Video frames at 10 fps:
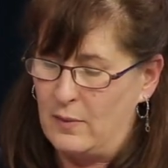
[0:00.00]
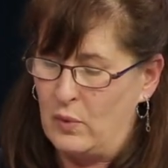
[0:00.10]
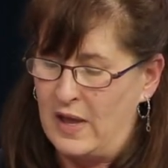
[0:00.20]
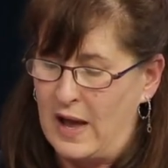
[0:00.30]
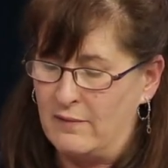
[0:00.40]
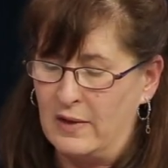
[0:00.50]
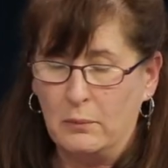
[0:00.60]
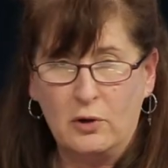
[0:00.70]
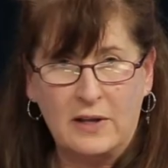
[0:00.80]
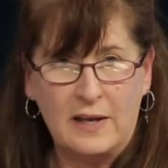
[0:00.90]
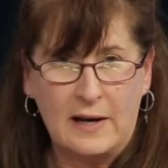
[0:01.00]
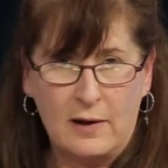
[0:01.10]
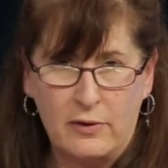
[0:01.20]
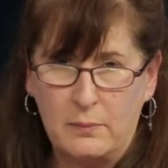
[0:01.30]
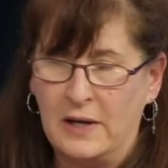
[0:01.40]
we have them looking at
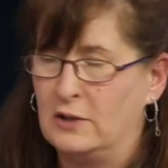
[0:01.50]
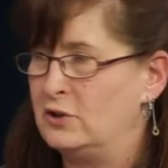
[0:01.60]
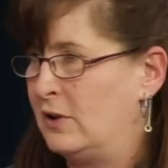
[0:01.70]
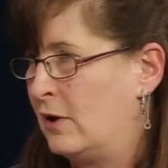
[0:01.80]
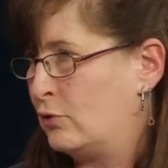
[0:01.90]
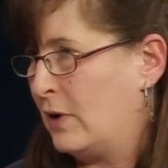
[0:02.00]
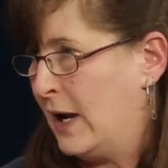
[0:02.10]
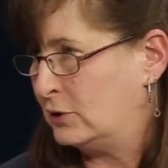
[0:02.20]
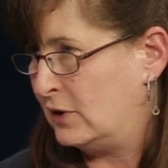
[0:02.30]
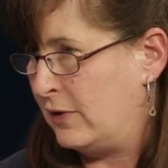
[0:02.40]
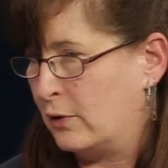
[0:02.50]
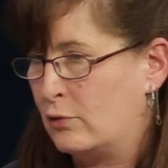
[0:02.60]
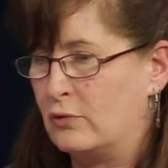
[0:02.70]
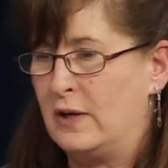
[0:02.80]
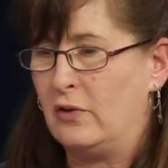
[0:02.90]
how they're managing their trash and their
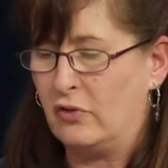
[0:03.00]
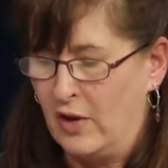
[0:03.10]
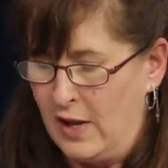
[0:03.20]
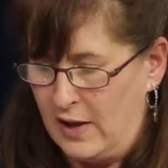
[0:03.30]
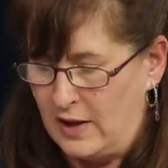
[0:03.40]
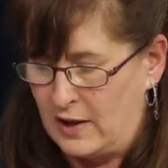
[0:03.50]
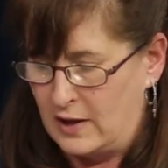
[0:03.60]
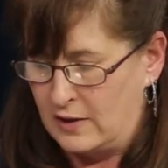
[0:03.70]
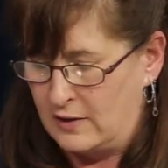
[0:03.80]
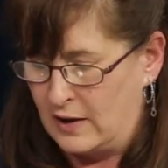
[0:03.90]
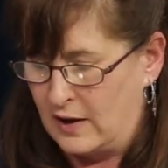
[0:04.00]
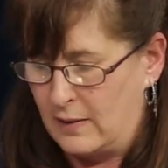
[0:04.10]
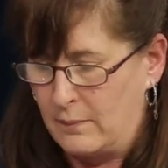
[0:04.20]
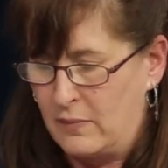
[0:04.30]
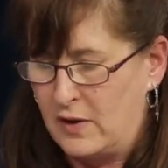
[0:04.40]
grease and
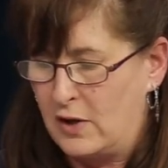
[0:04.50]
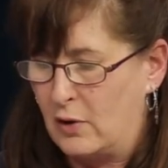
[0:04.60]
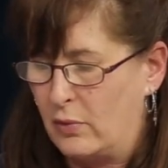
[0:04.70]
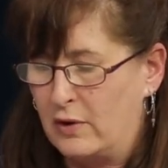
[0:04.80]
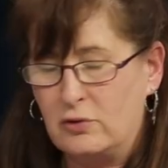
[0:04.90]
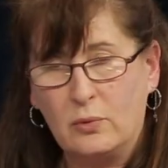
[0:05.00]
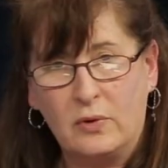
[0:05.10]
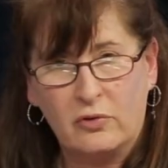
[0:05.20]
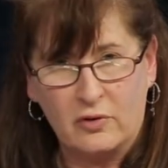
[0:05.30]
um, you know they're doing